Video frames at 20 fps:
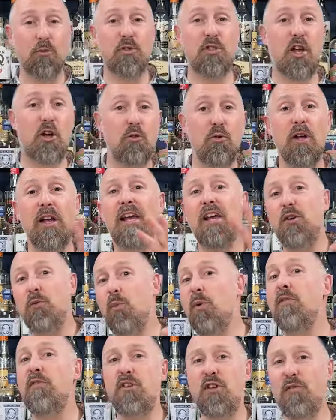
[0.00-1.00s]
So
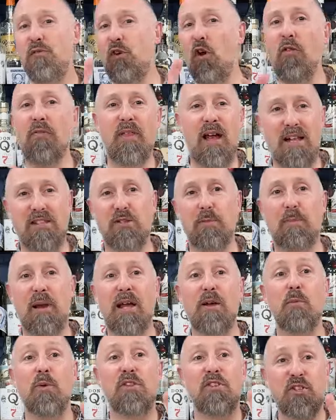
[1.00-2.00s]
you've got that to
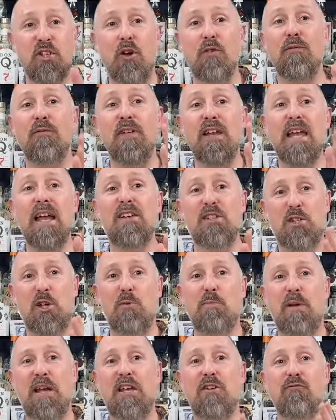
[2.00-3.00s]
play with. So
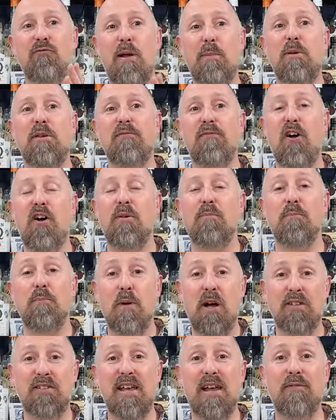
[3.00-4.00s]
VSOP, Remy
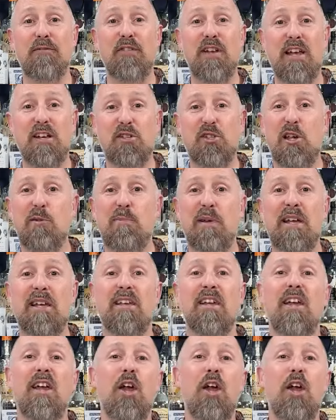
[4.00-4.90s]
Martin VSOP,